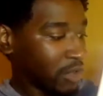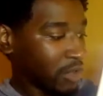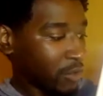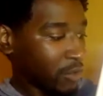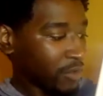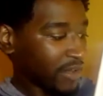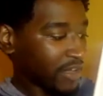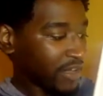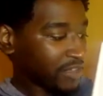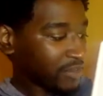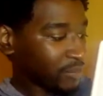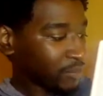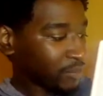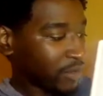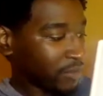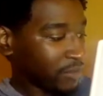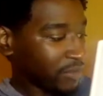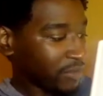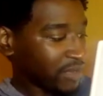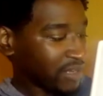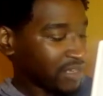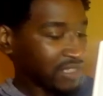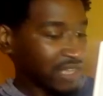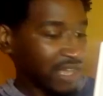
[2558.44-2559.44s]
Well, guess what?
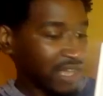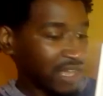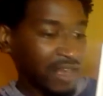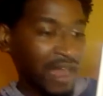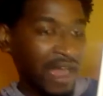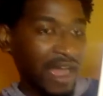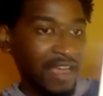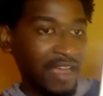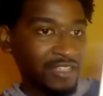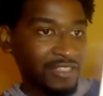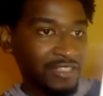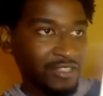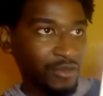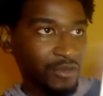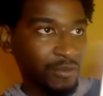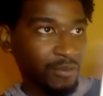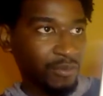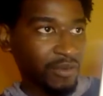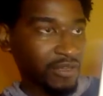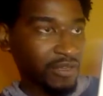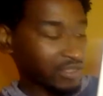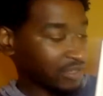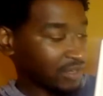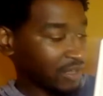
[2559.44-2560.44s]
Because NI is so
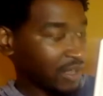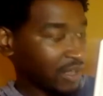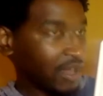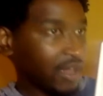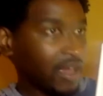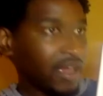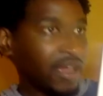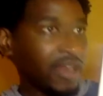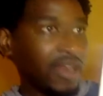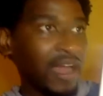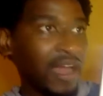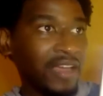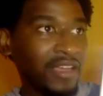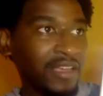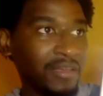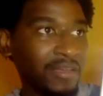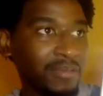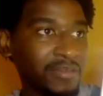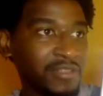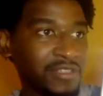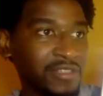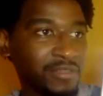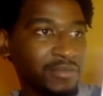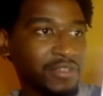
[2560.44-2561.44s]
present, NI can
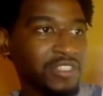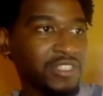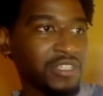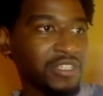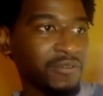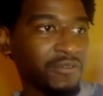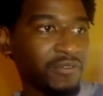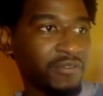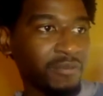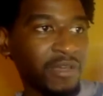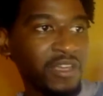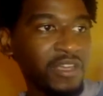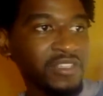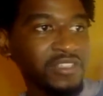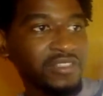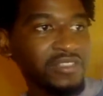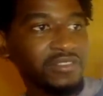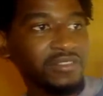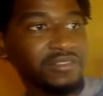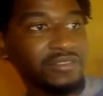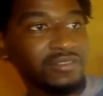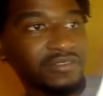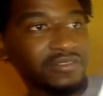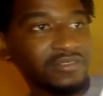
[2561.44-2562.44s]
miss a bunch of information,
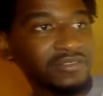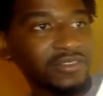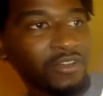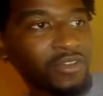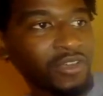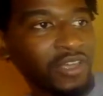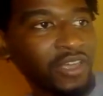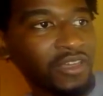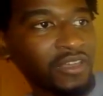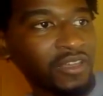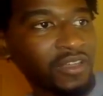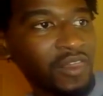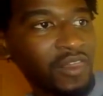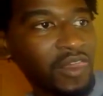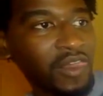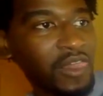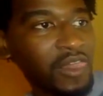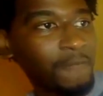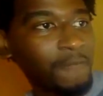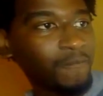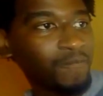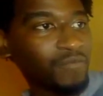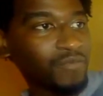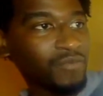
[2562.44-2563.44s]
okay,
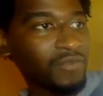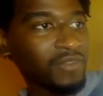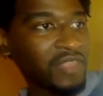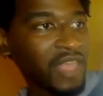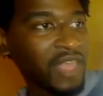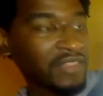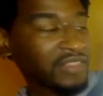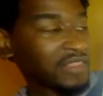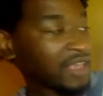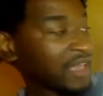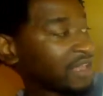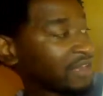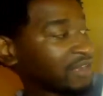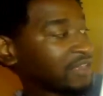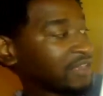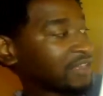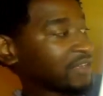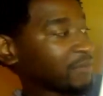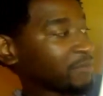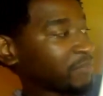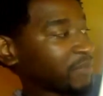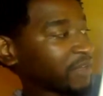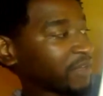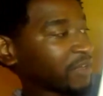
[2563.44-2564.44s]
that the NE
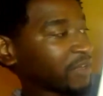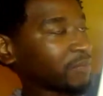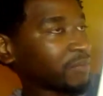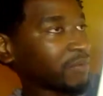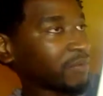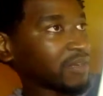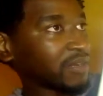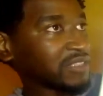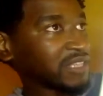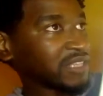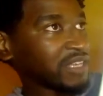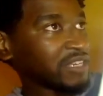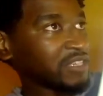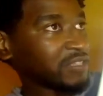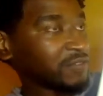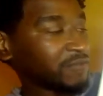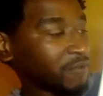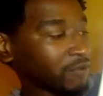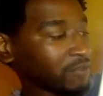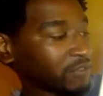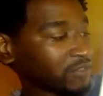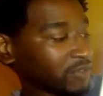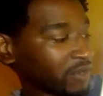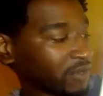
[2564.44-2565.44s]
can pick up on because NE's
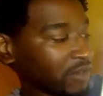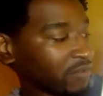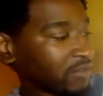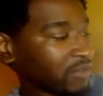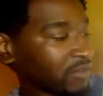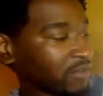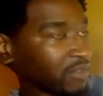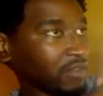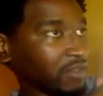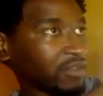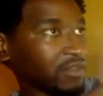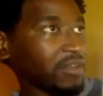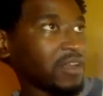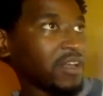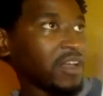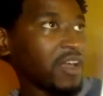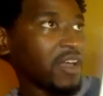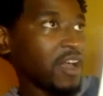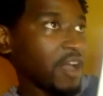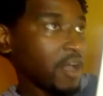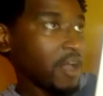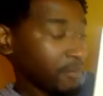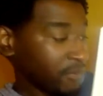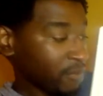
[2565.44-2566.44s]
focused on everything.
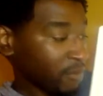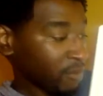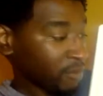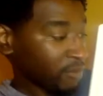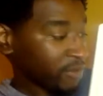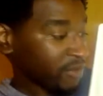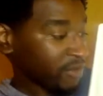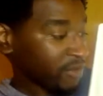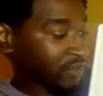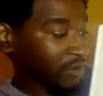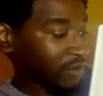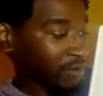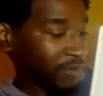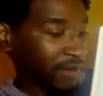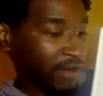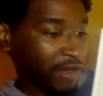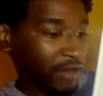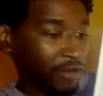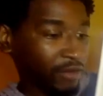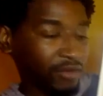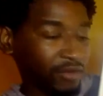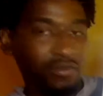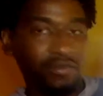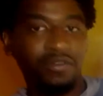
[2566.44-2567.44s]
But when we talk
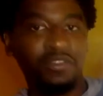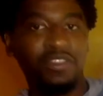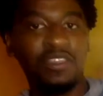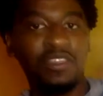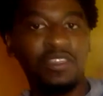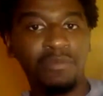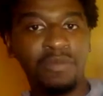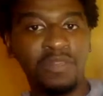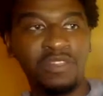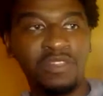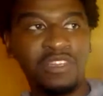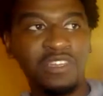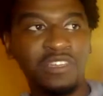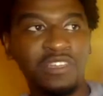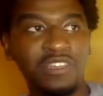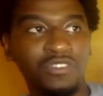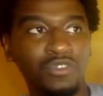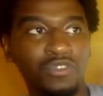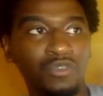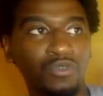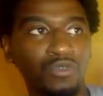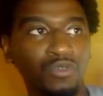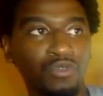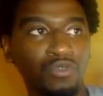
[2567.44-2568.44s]
about the ability
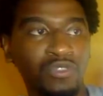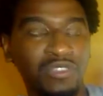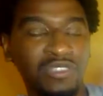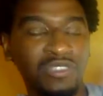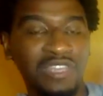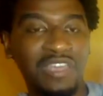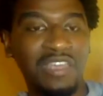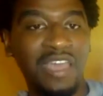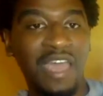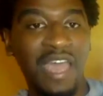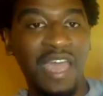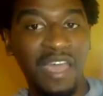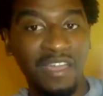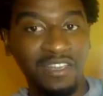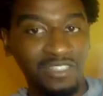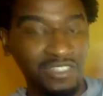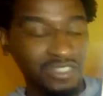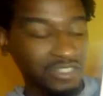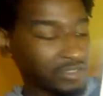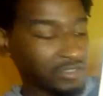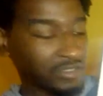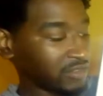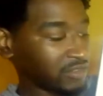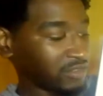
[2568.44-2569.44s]
to take
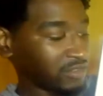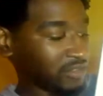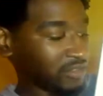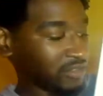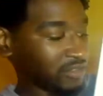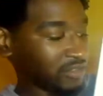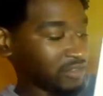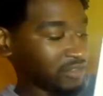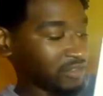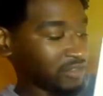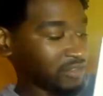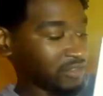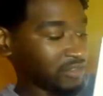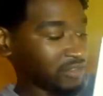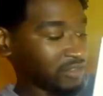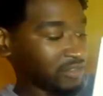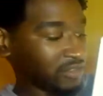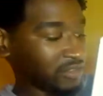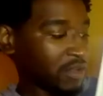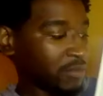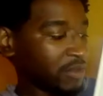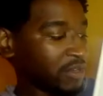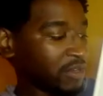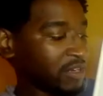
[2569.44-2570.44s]
actions and the
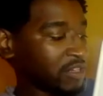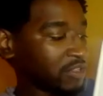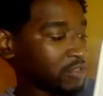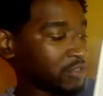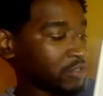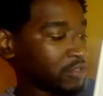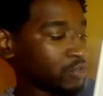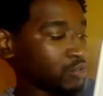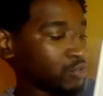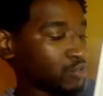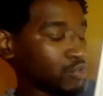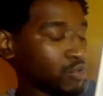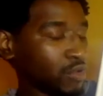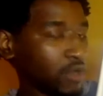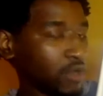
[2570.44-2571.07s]
ability to